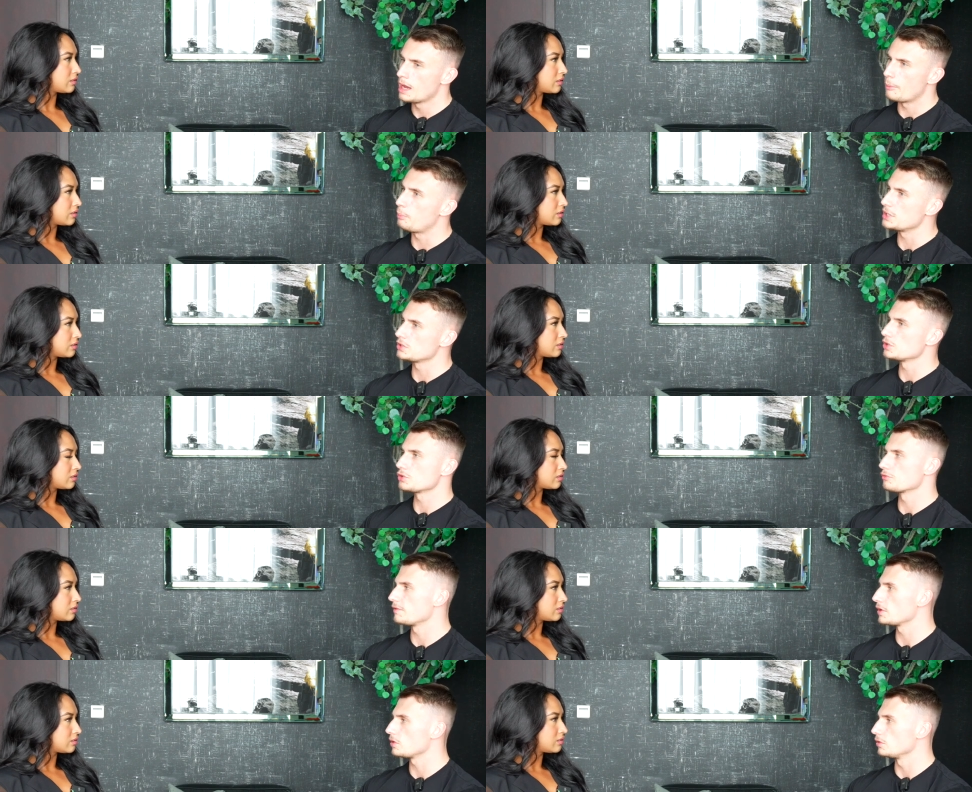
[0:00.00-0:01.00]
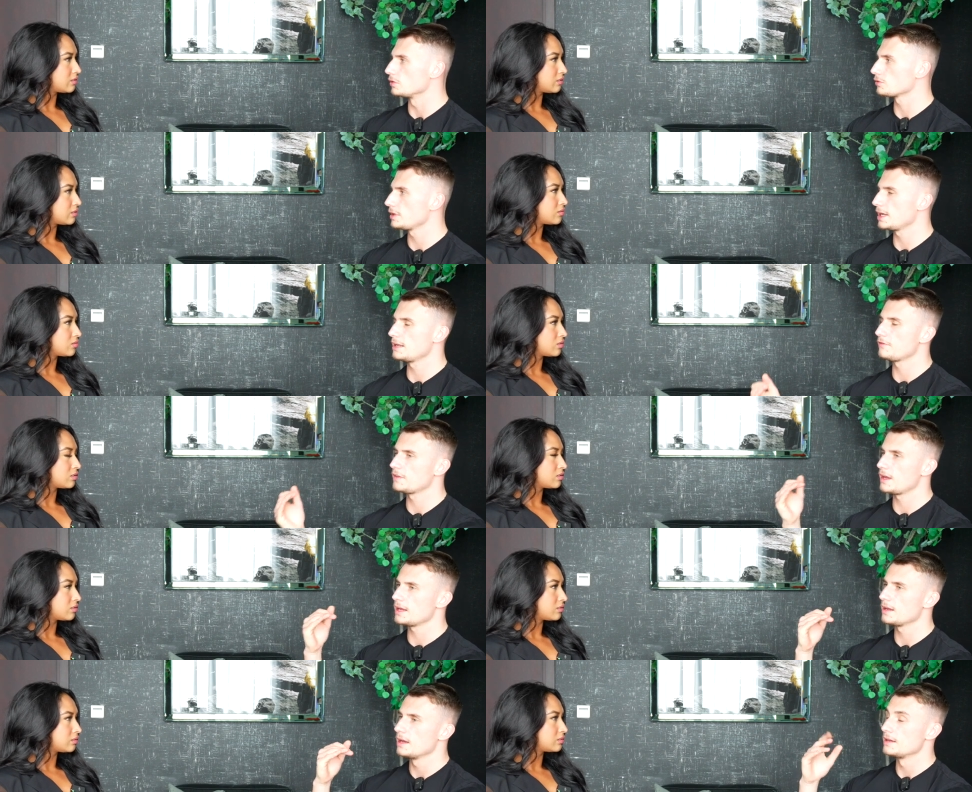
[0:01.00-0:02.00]
Speaker 1: a business-driven country, and if
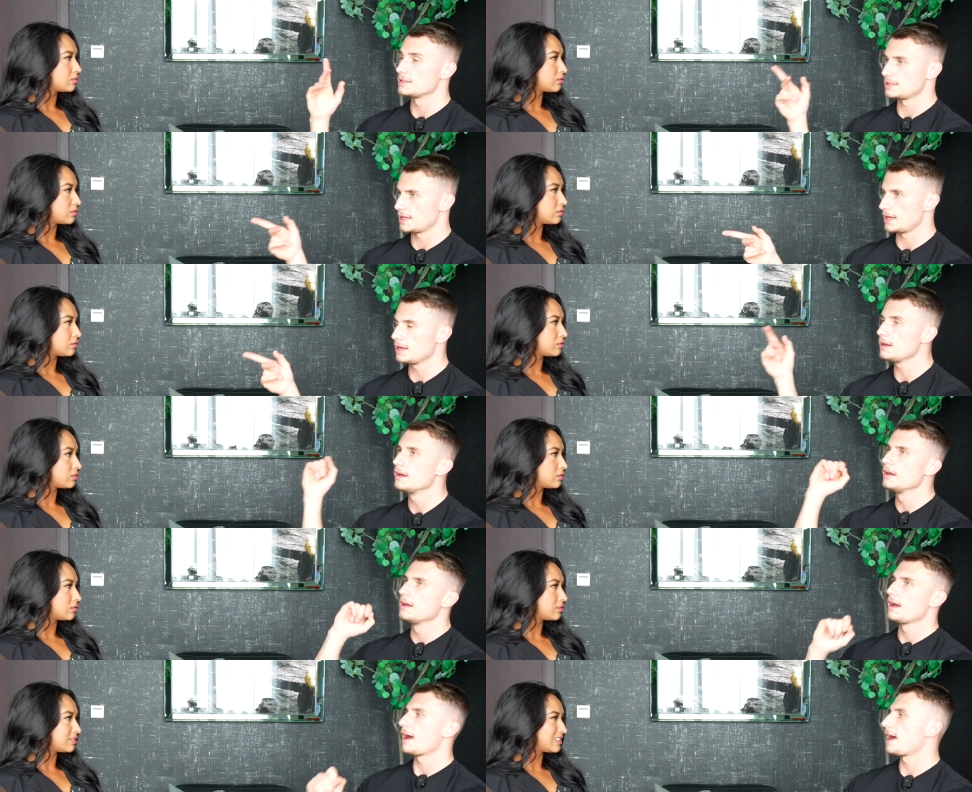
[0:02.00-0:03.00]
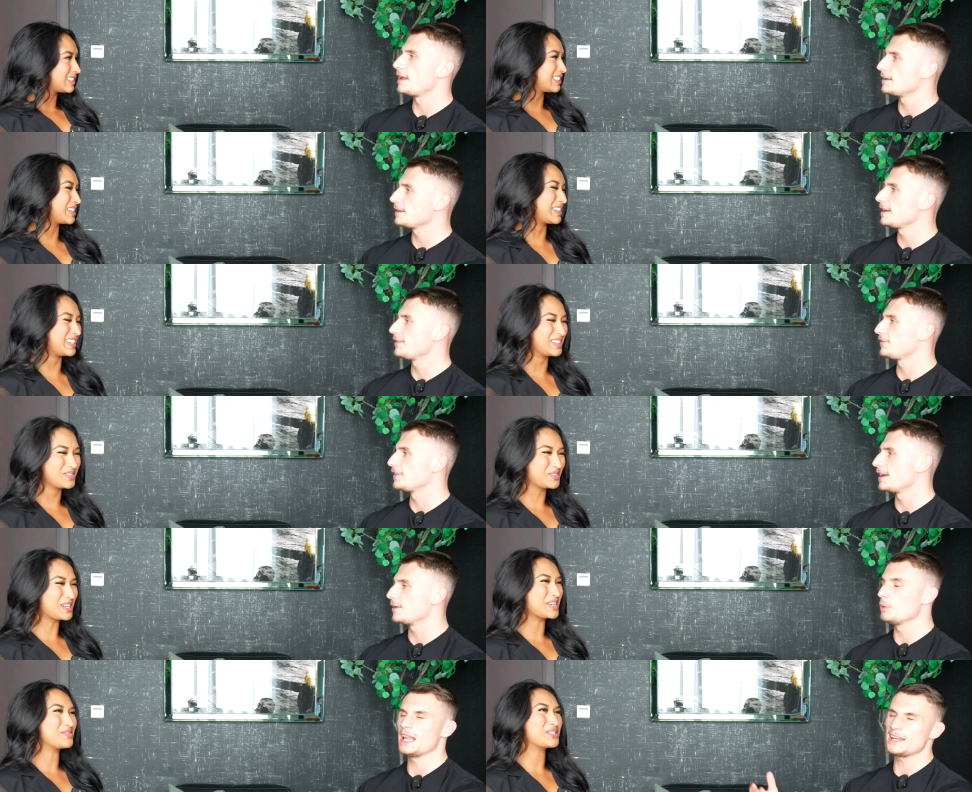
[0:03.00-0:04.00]
they
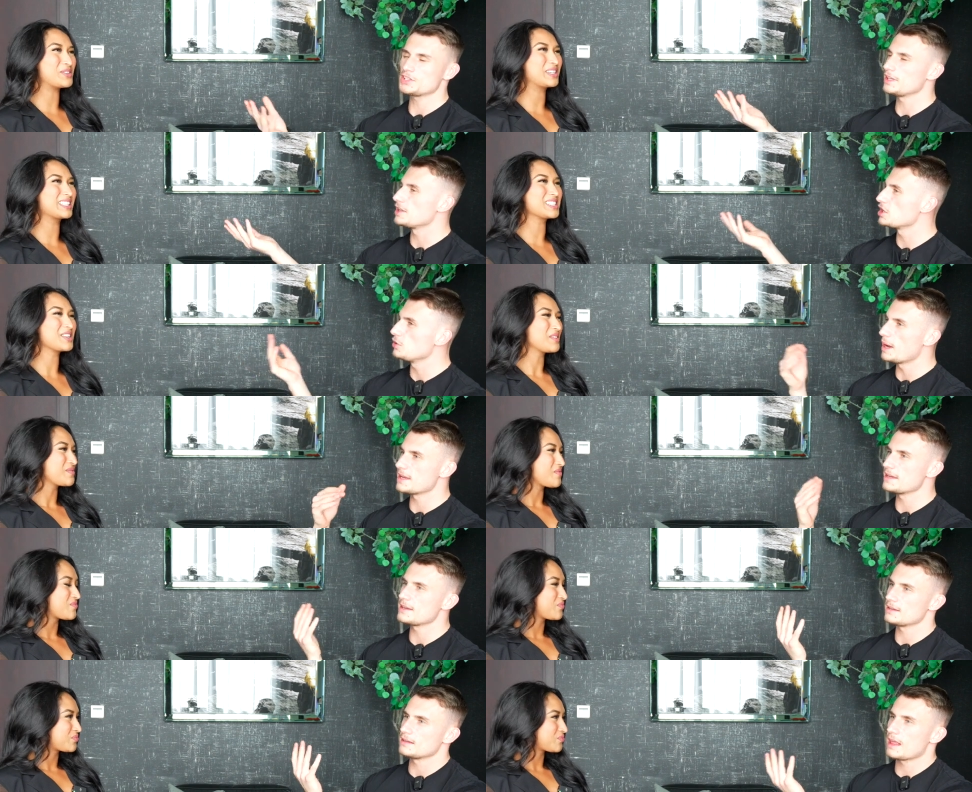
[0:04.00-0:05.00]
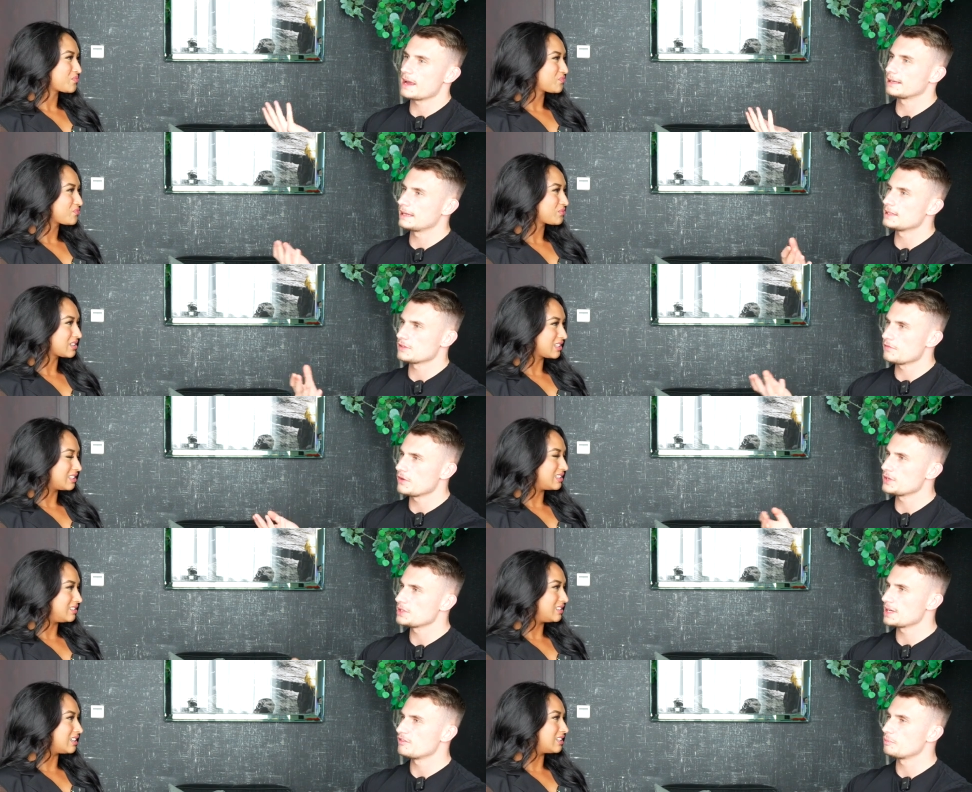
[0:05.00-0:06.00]
well, actually, the UAE, like, it's a very
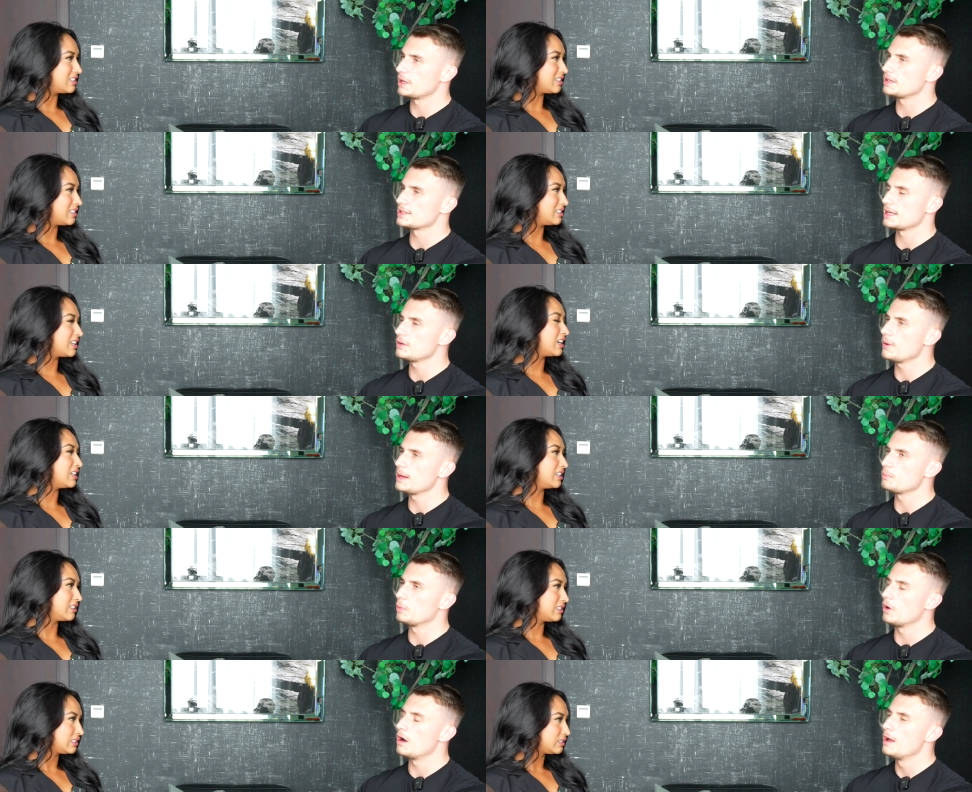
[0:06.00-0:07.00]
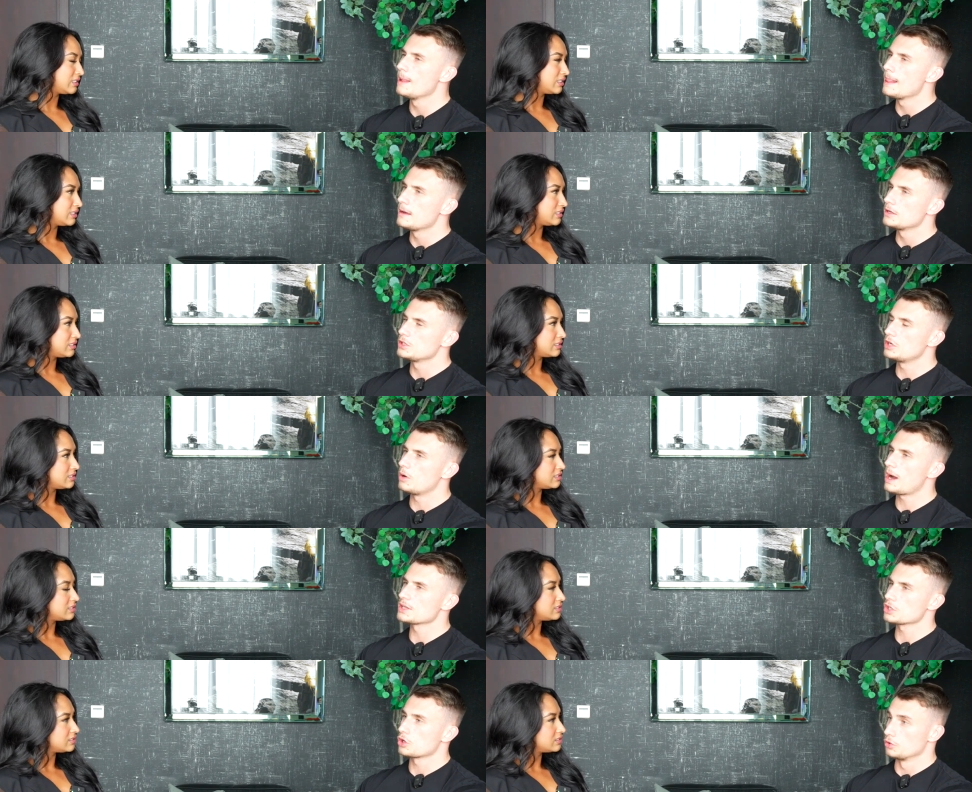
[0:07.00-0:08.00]
safe place anyway, but, you know,
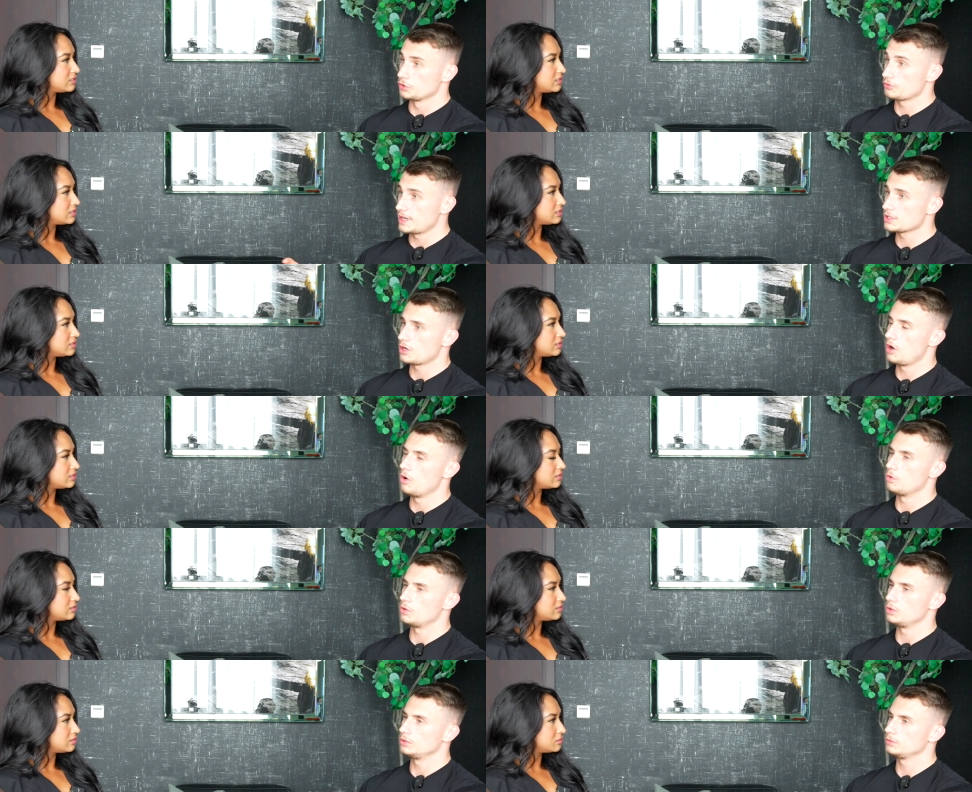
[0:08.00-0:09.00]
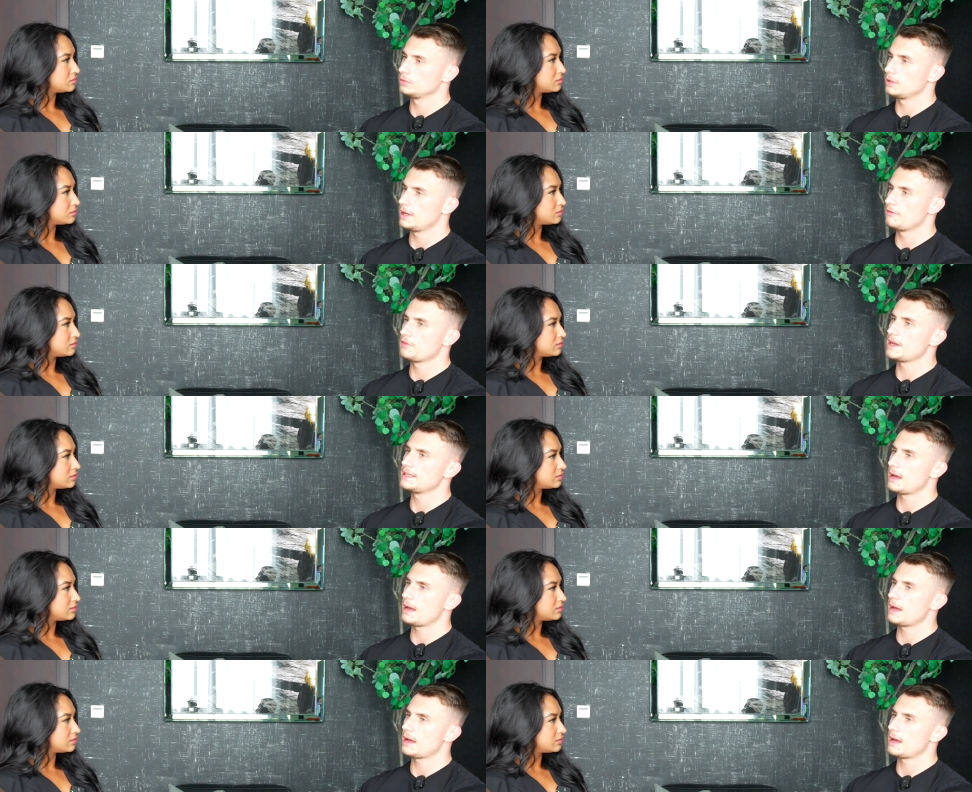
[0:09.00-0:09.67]
as a country as a whole, if they